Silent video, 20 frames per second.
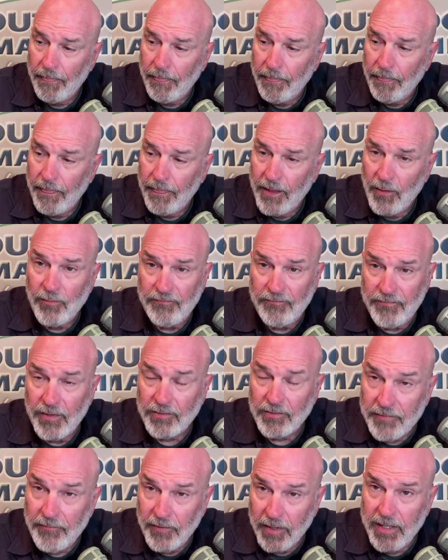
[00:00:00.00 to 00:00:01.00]
you would feel
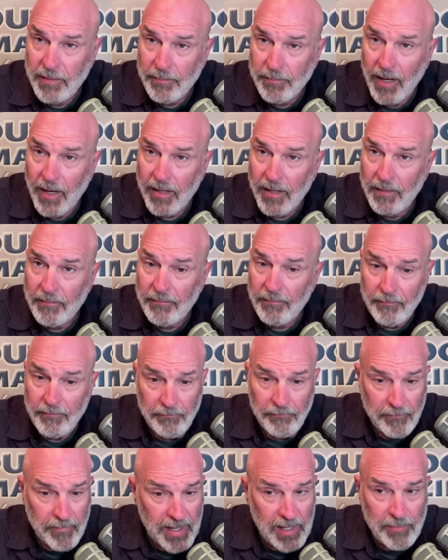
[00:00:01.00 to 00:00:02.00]
differently about them.
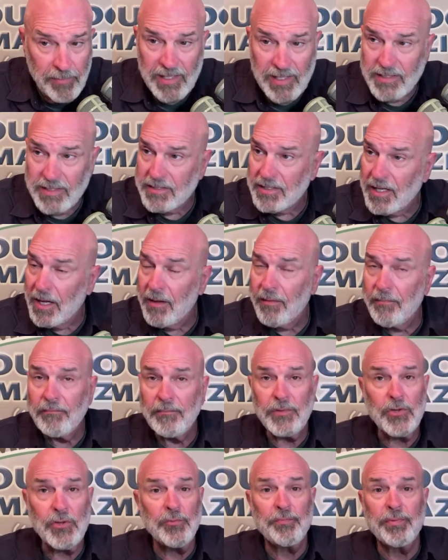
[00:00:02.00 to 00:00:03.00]
Maybe some
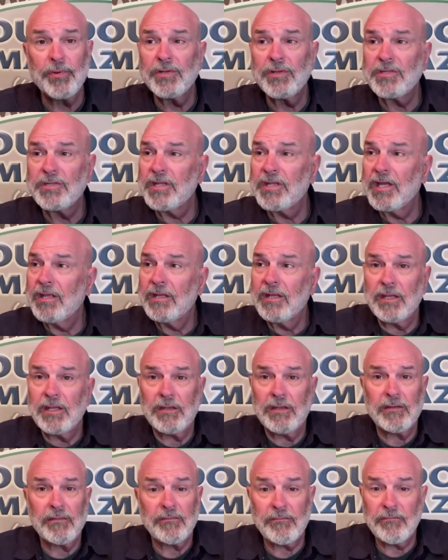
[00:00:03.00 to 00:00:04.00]
Yooper said,
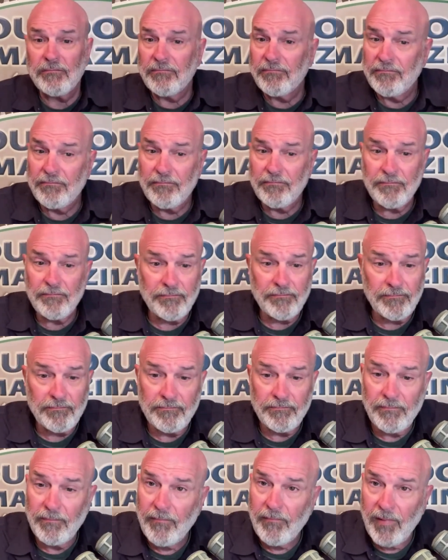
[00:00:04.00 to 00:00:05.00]

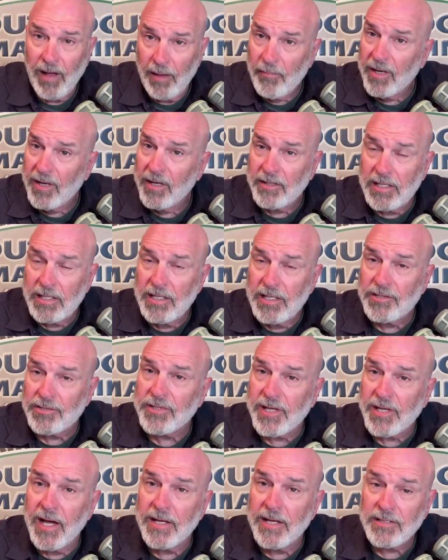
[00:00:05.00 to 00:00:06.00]
I'm going to teach those
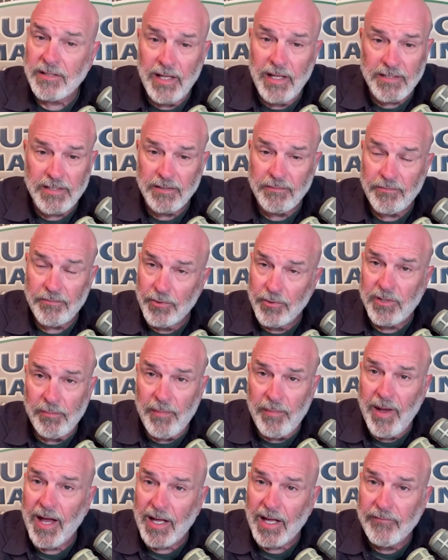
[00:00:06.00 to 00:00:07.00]
guys a lesson. Threw it in the
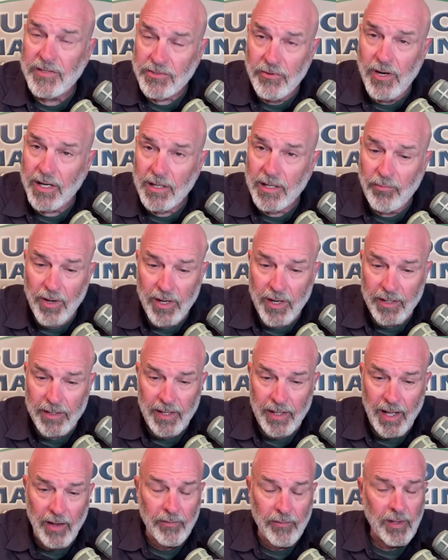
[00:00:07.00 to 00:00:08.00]
back of his truck and brought it
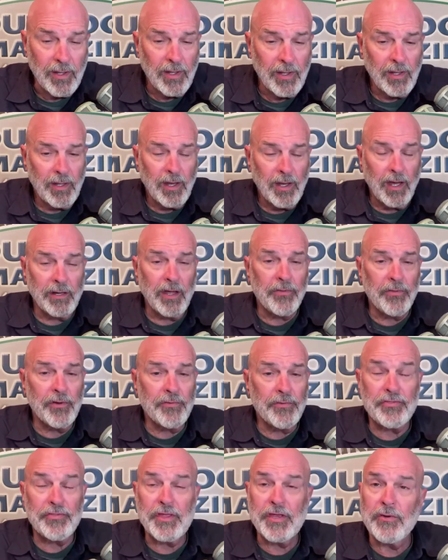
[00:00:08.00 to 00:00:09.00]
down. Another
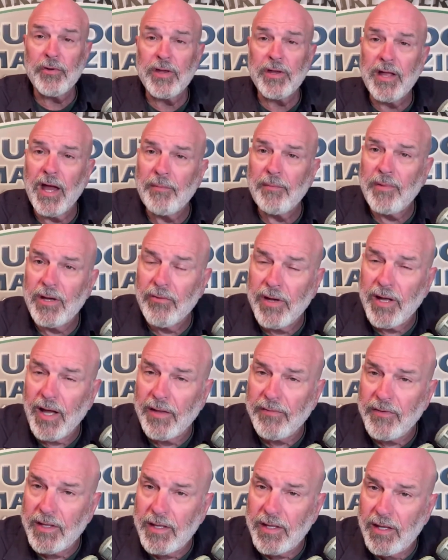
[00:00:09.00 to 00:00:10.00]
theory I'm hearing on
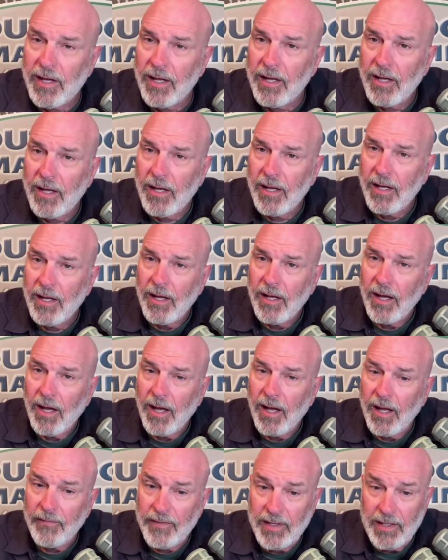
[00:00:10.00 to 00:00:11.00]
the uh,
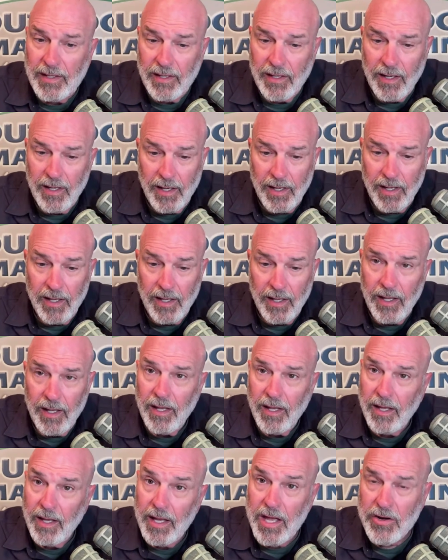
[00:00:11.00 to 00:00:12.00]
on the uh,
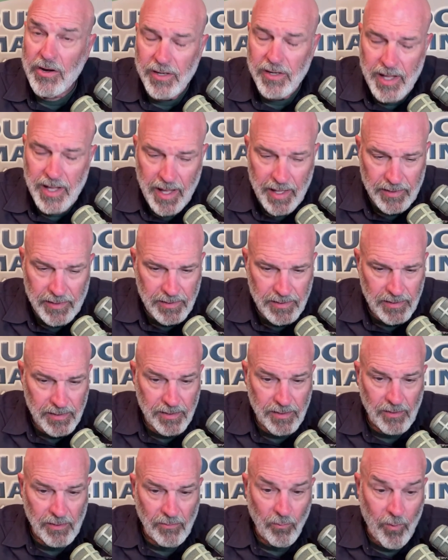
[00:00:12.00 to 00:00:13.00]
internet,
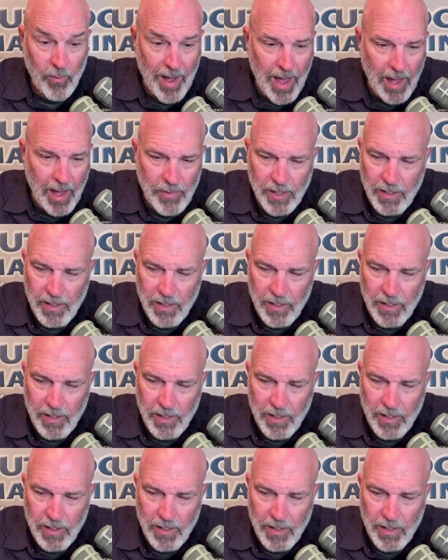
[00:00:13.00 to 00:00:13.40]
the web,